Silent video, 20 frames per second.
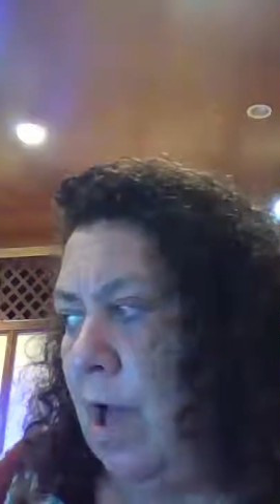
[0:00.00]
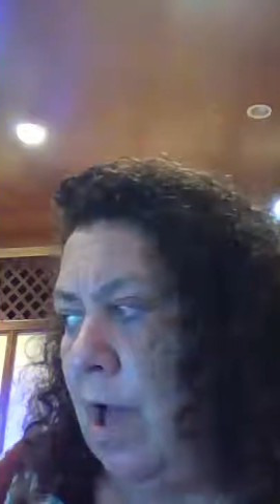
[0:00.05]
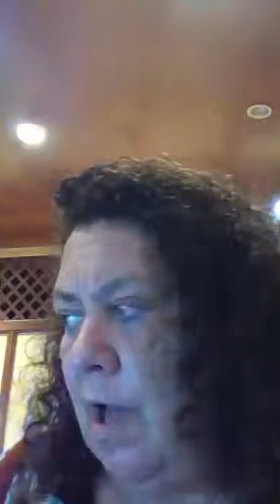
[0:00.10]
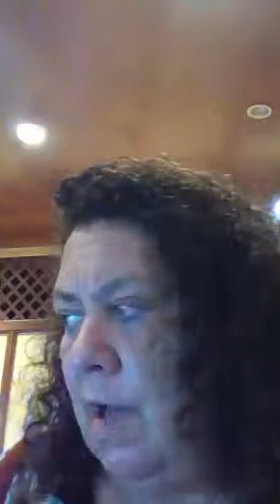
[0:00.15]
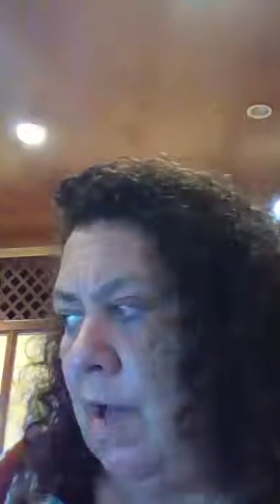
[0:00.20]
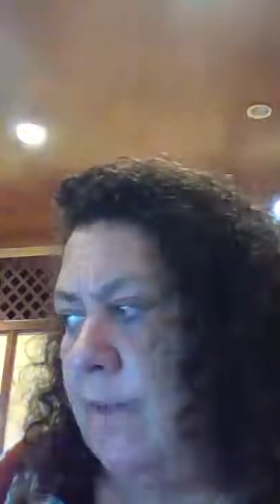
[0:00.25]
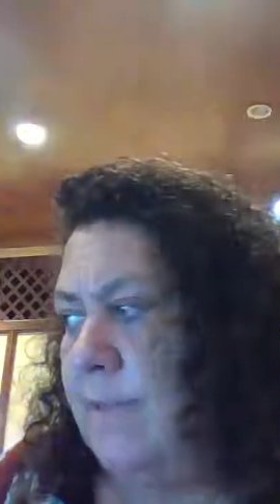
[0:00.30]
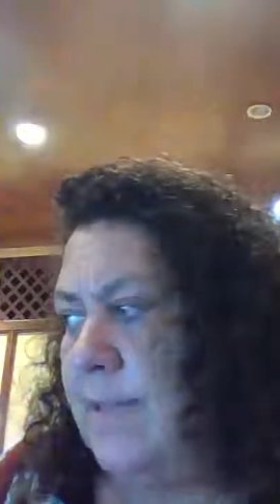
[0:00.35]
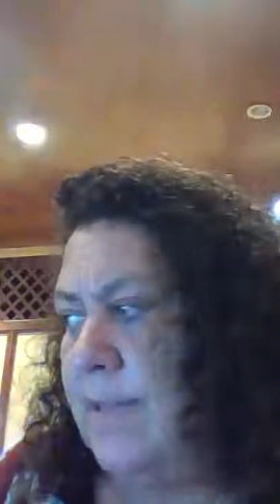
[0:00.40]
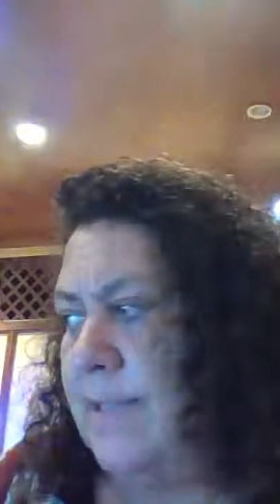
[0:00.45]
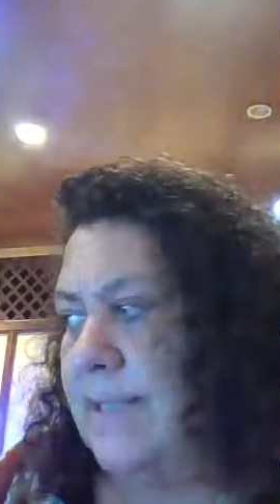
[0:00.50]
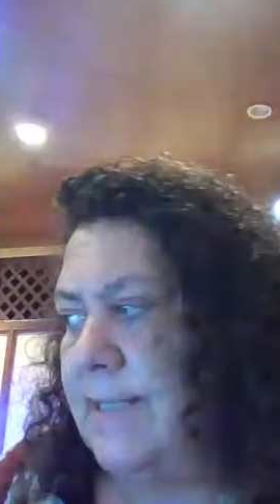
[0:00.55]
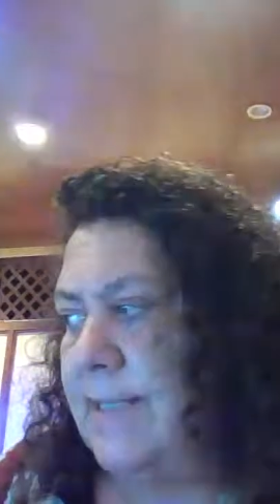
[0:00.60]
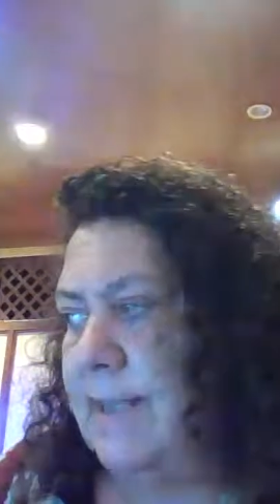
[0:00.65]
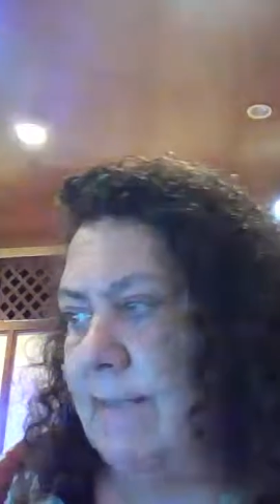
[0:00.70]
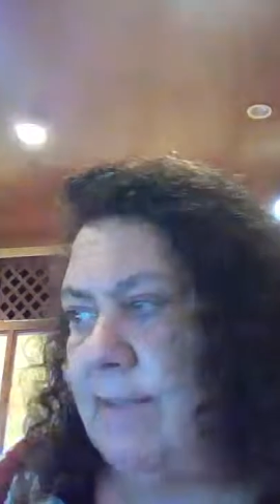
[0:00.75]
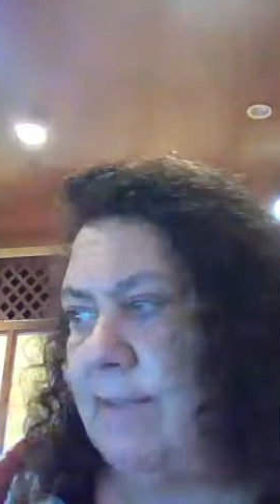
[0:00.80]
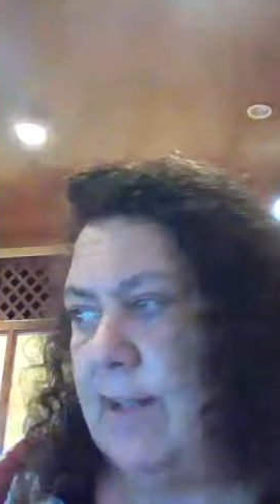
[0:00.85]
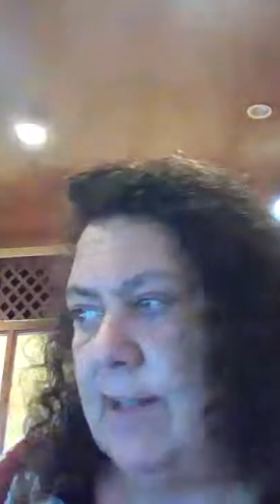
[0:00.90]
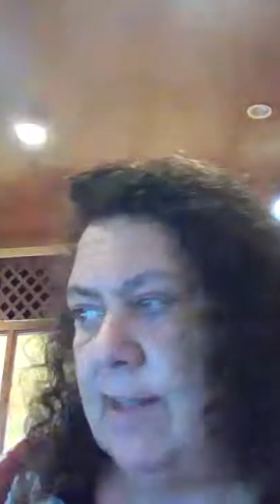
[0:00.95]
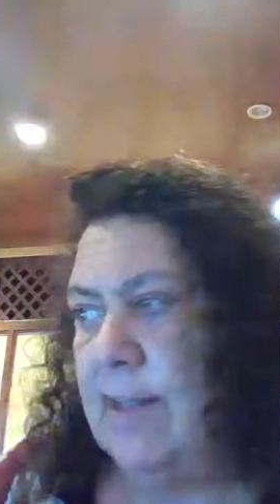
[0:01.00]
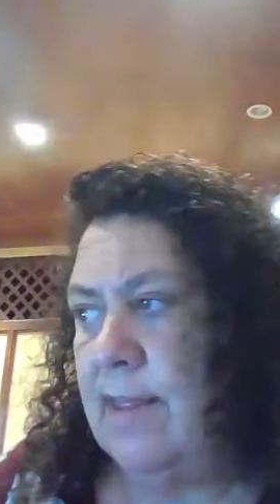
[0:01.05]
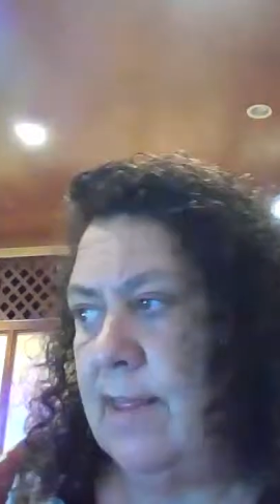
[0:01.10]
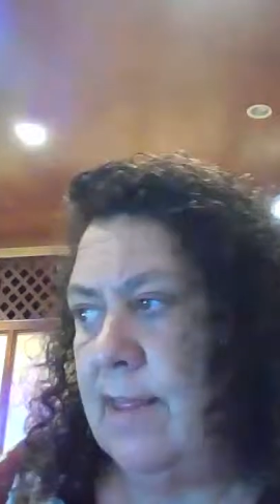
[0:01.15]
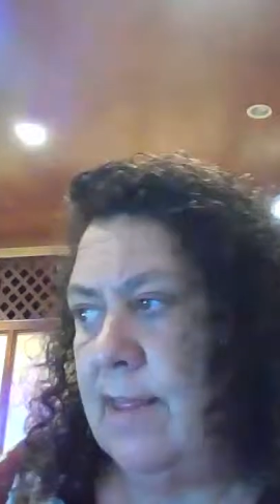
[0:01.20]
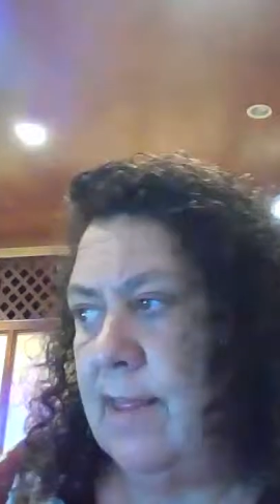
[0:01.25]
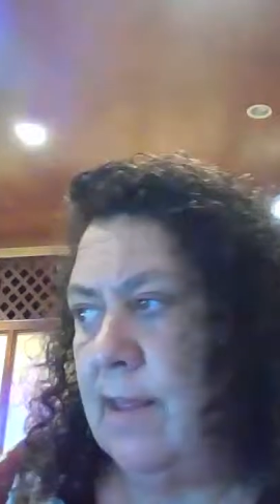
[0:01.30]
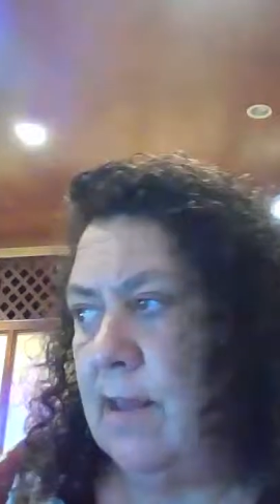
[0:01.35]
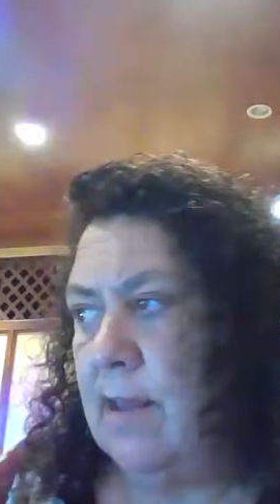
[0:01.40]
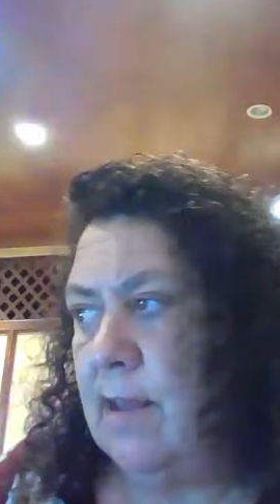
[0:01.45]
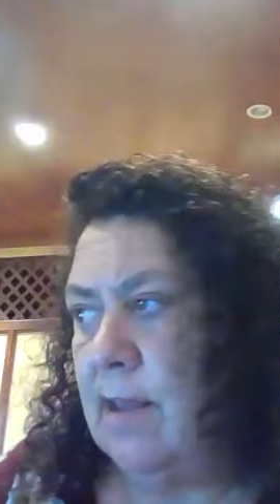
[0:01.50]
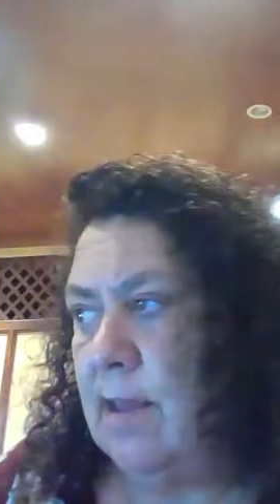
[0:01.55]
the 7th.